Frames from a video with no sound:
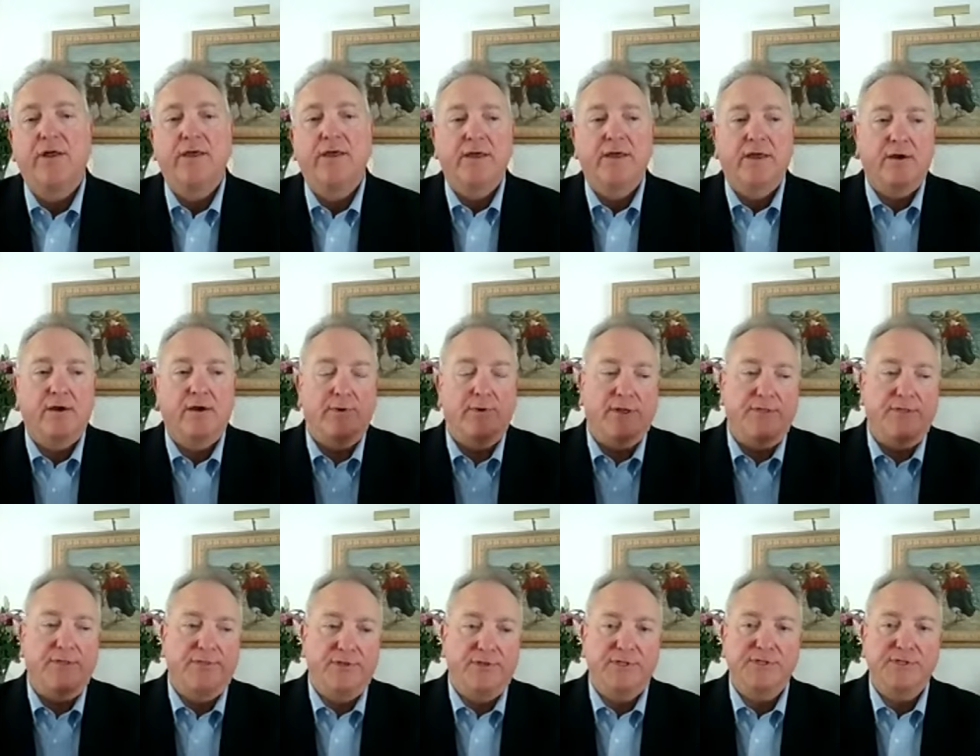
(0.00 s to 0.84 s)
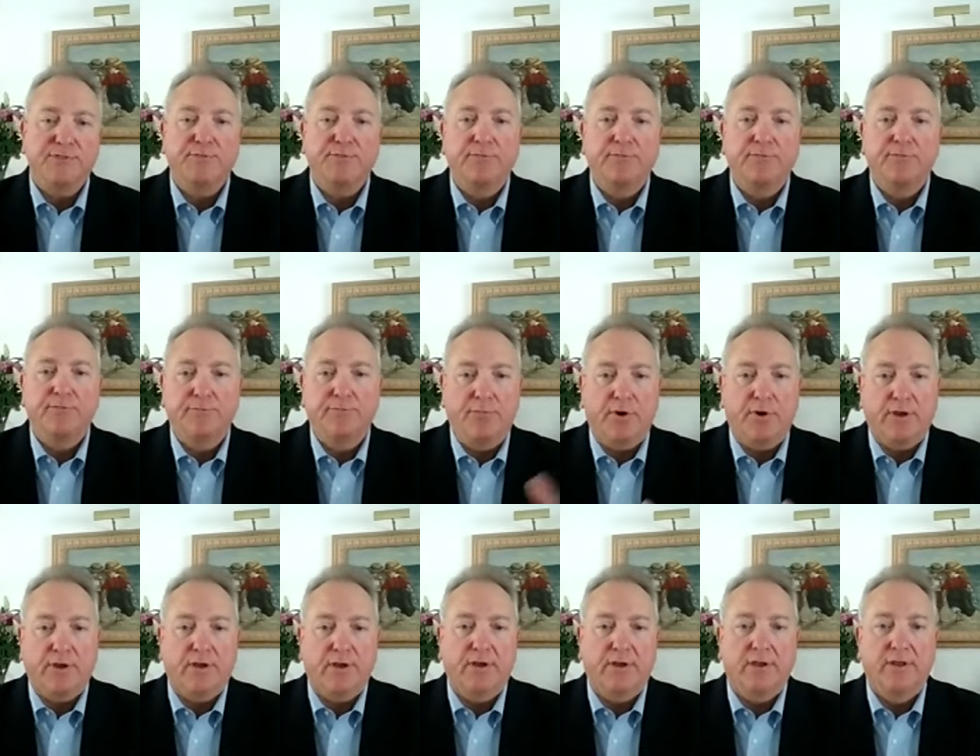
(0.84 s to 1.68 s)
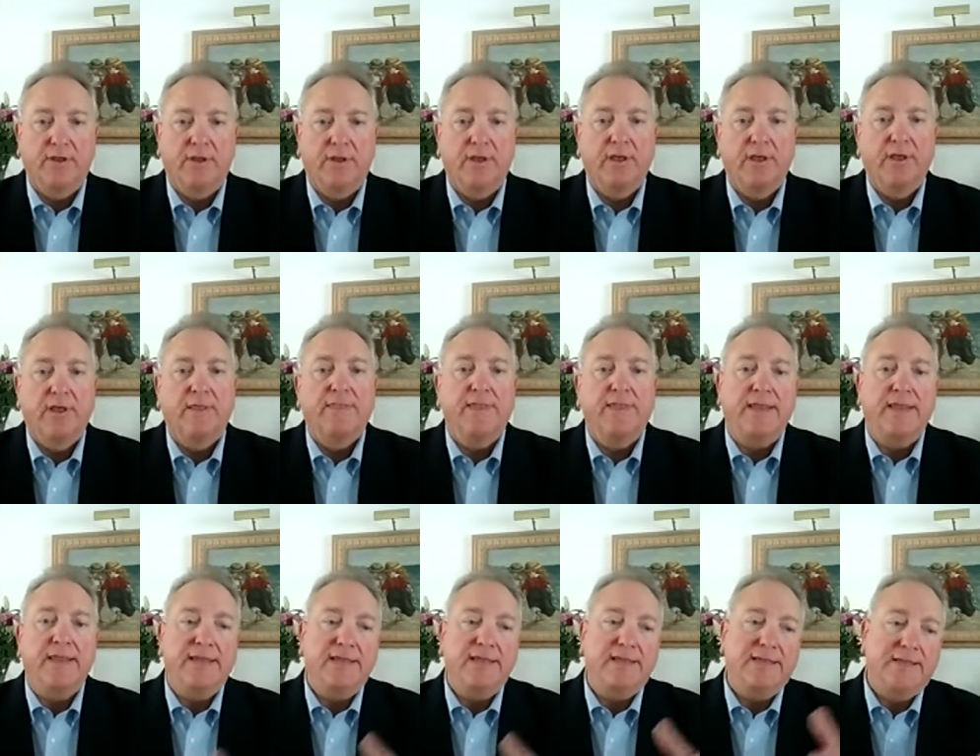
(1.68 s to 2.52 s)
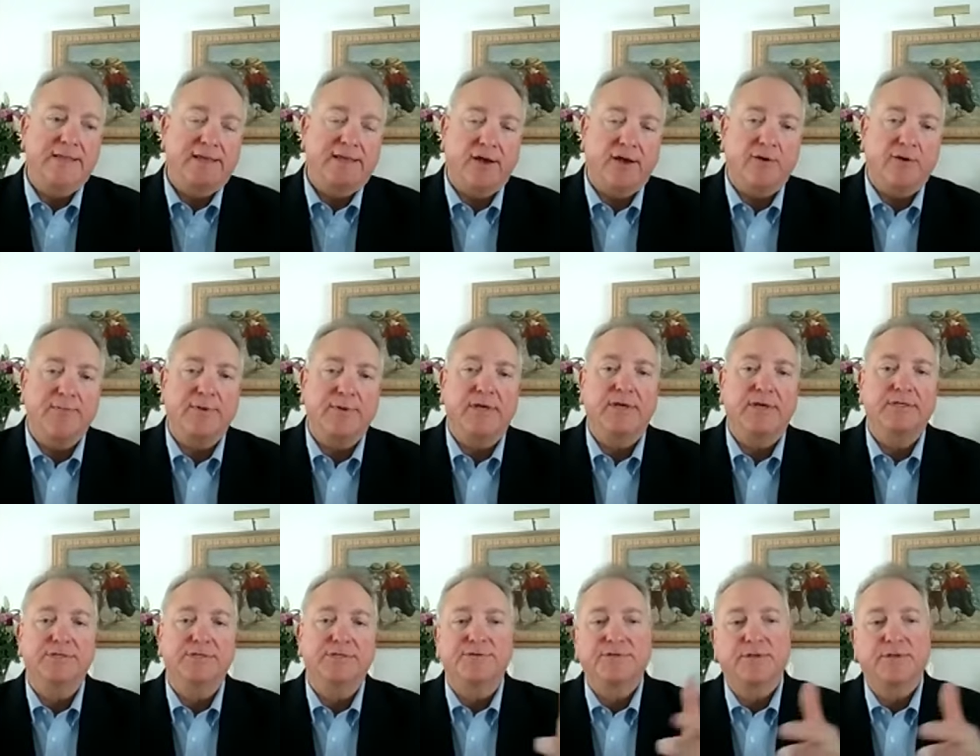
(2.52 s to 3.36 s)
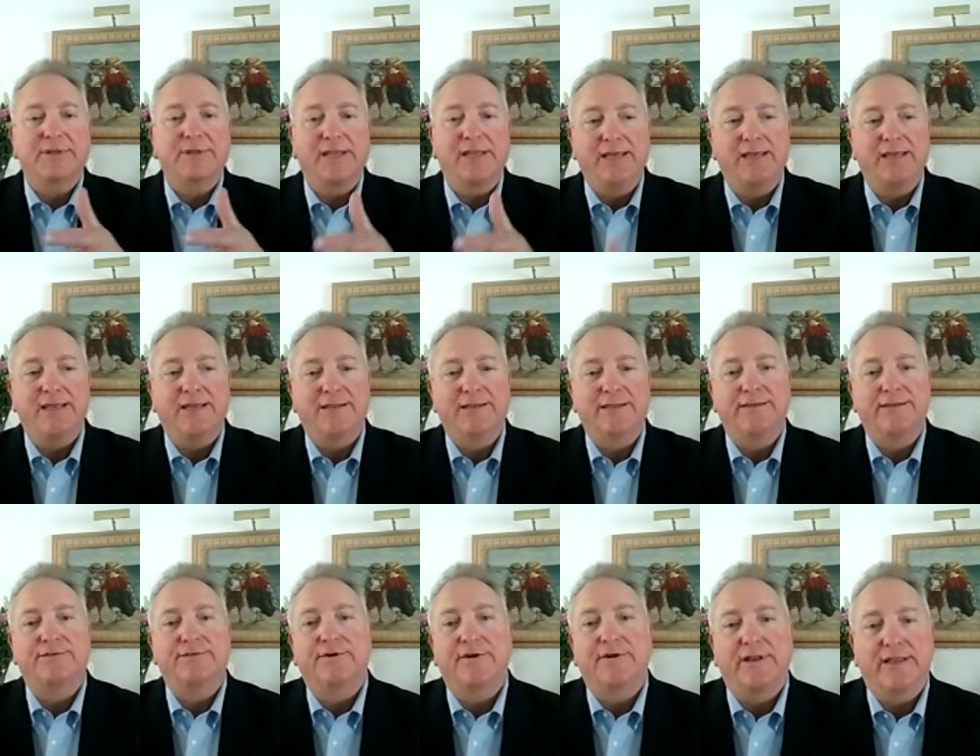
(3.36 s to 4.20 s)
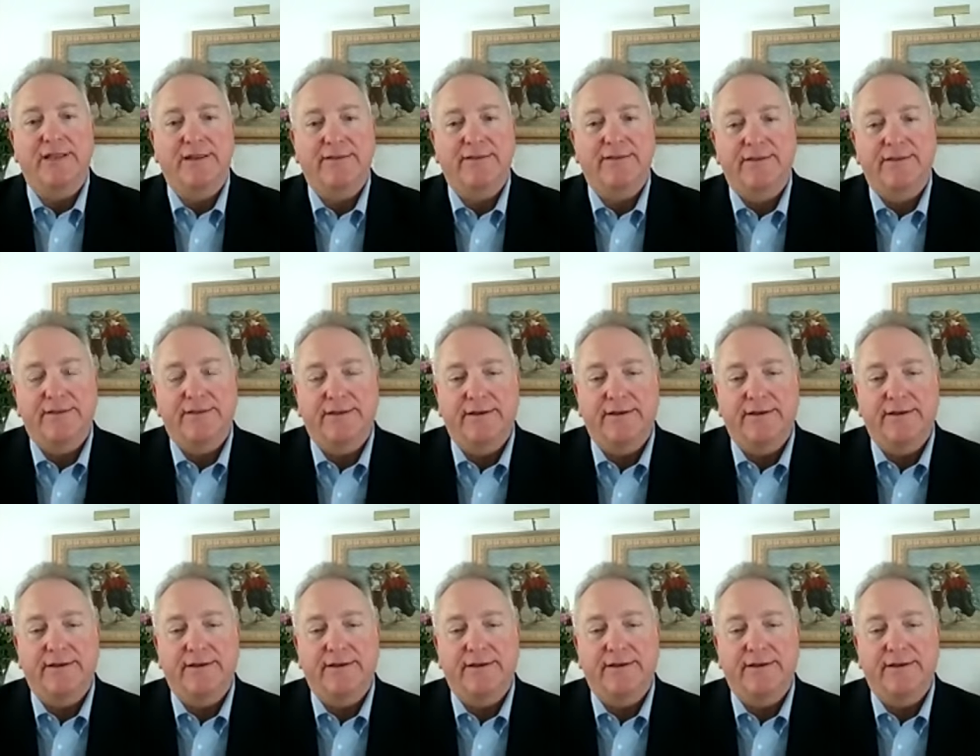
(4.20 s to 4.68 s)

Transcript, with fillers: about this book they need to care because there's something in it that they're going to